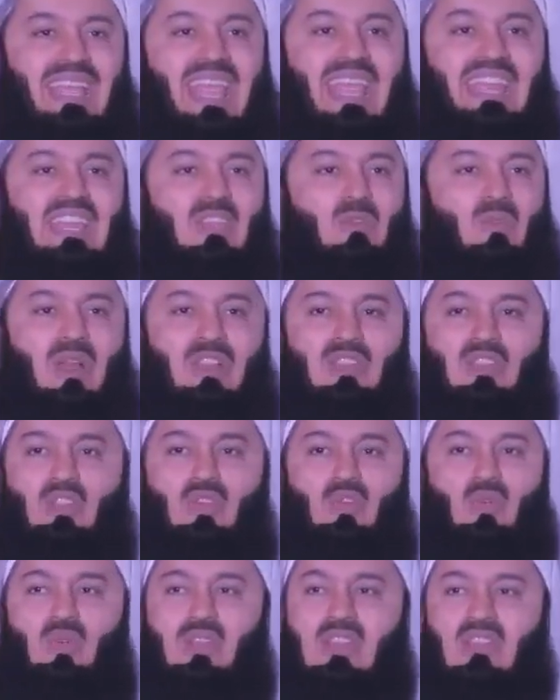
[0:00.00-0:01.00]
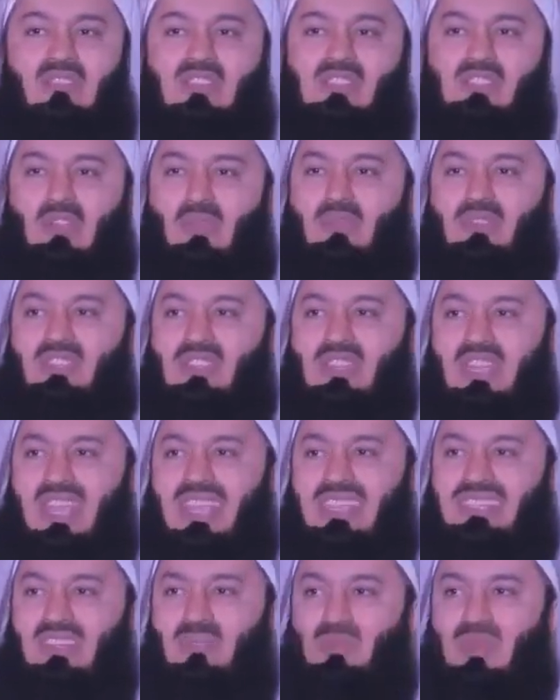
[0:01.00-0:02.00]
anyone you would have
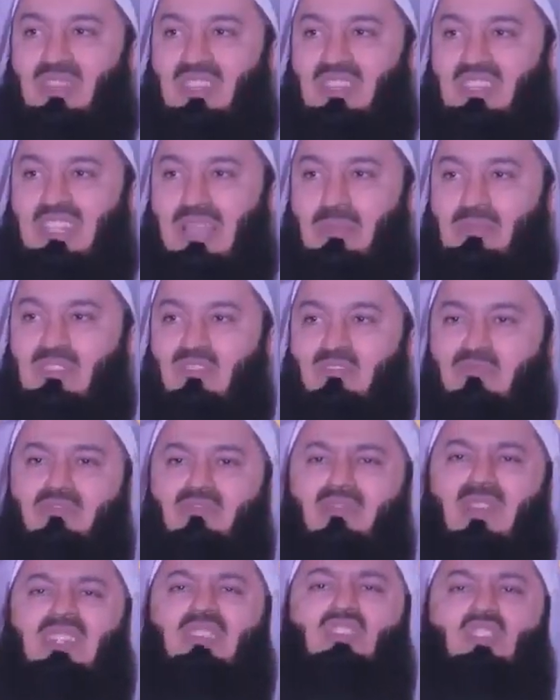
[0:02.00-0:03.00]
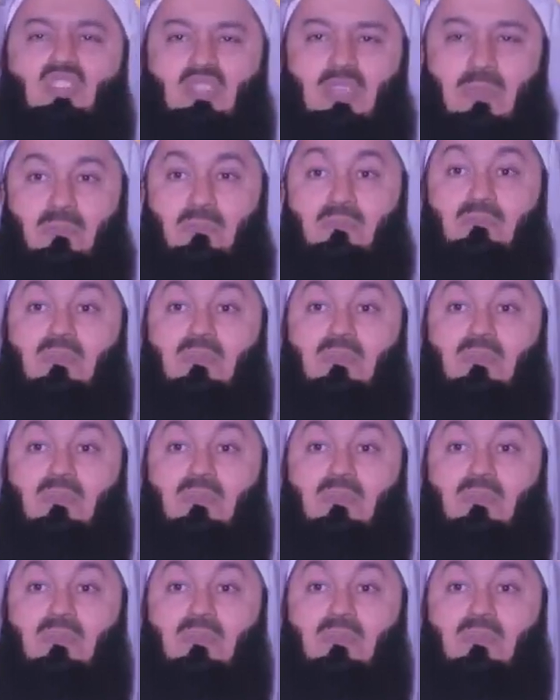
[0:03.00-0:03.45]
associated with in terms of friendship